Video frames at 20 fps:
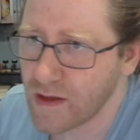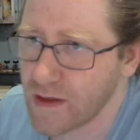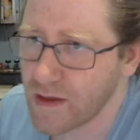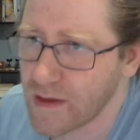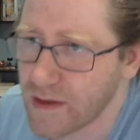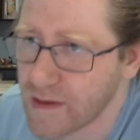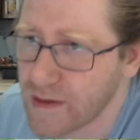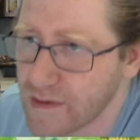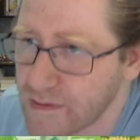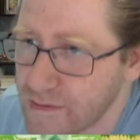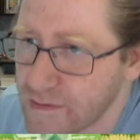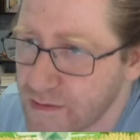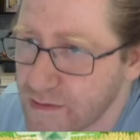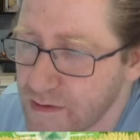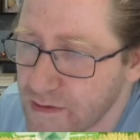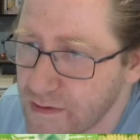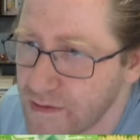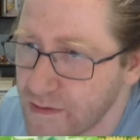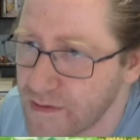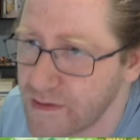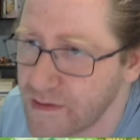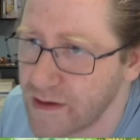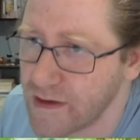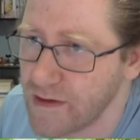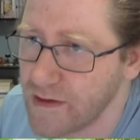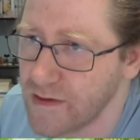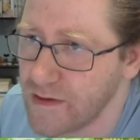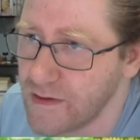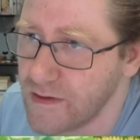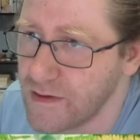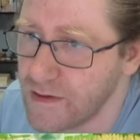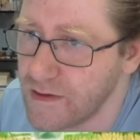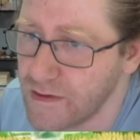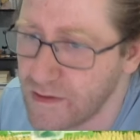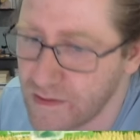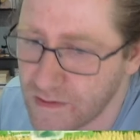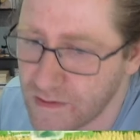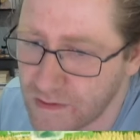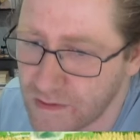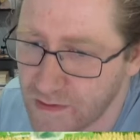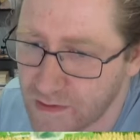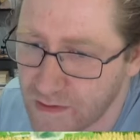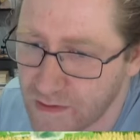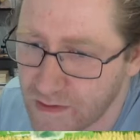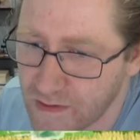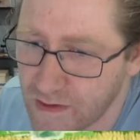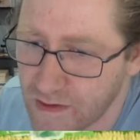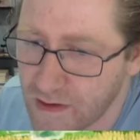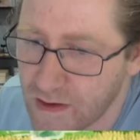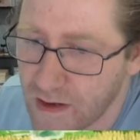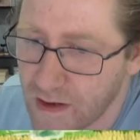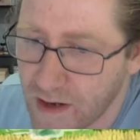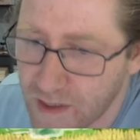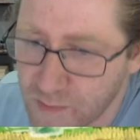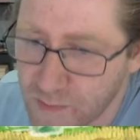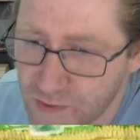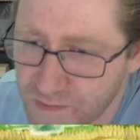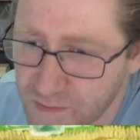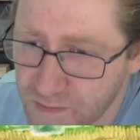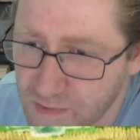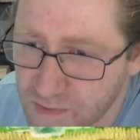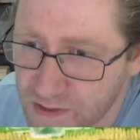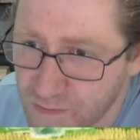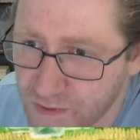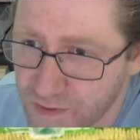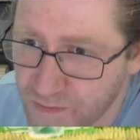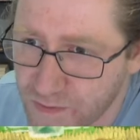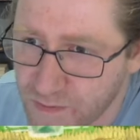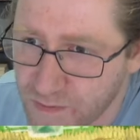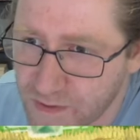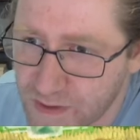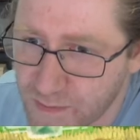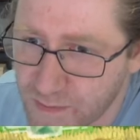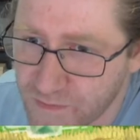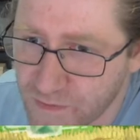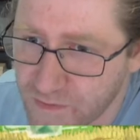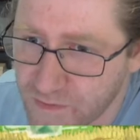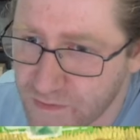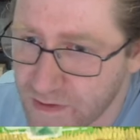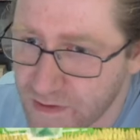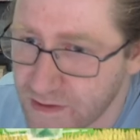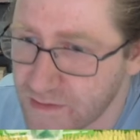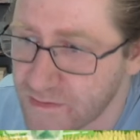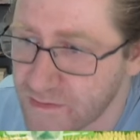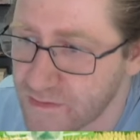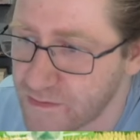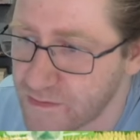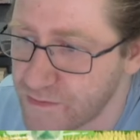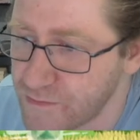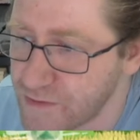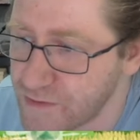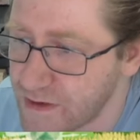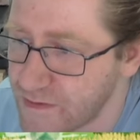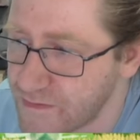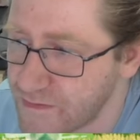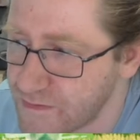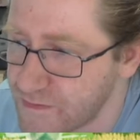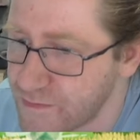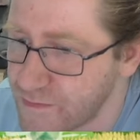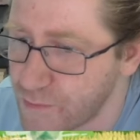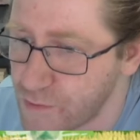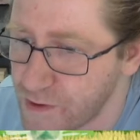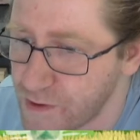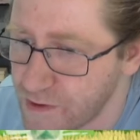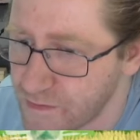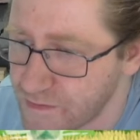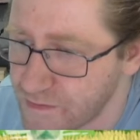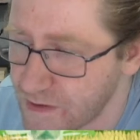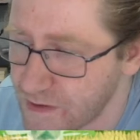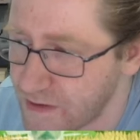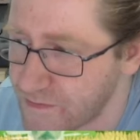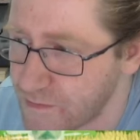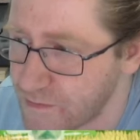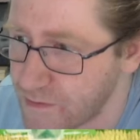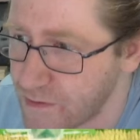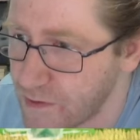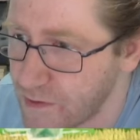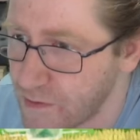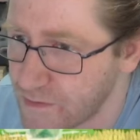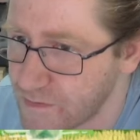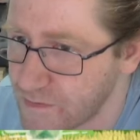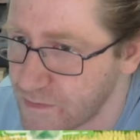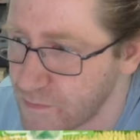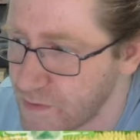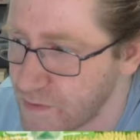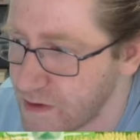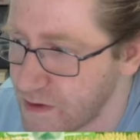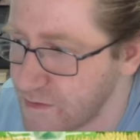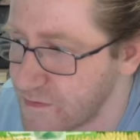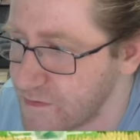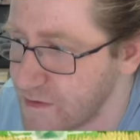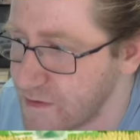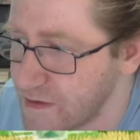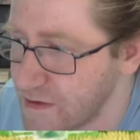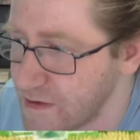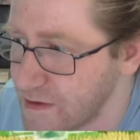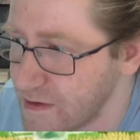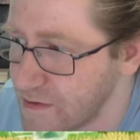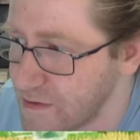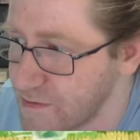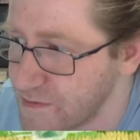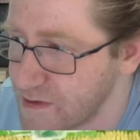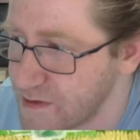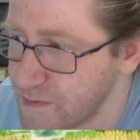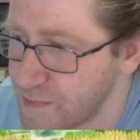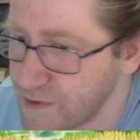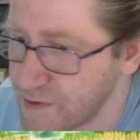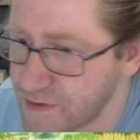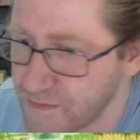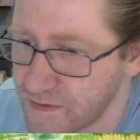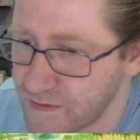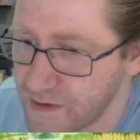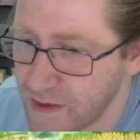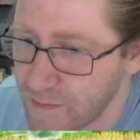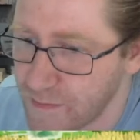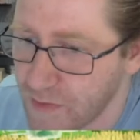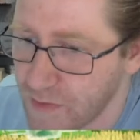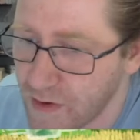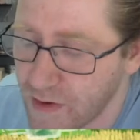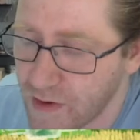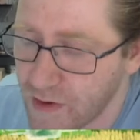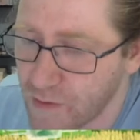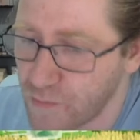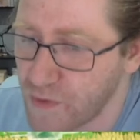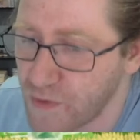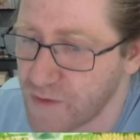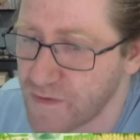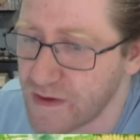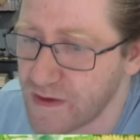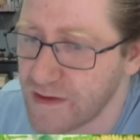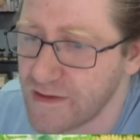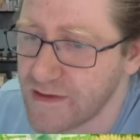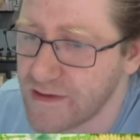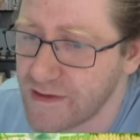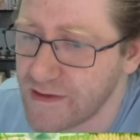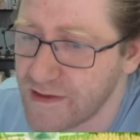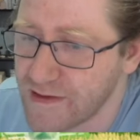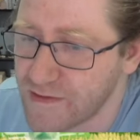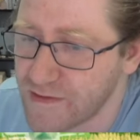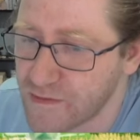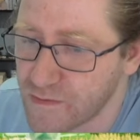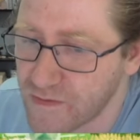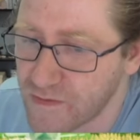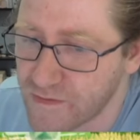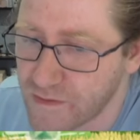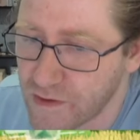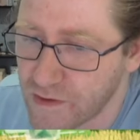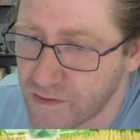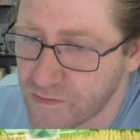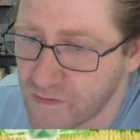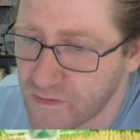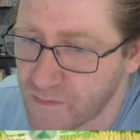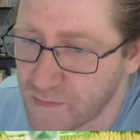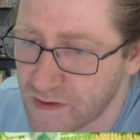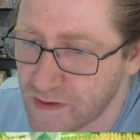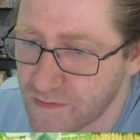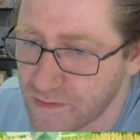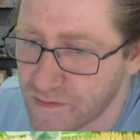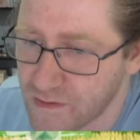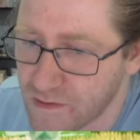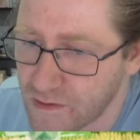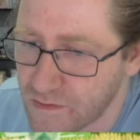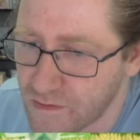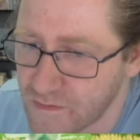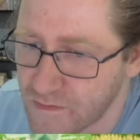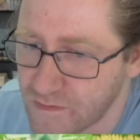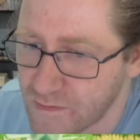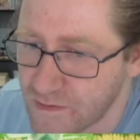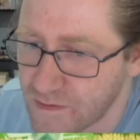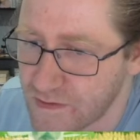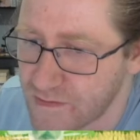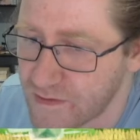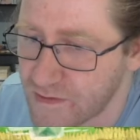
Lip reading: And yeah, I'm going to play the white-throated dipper first. It's drawing us extra cards. We are still not at the part of the game where we need to start to spend the cards to these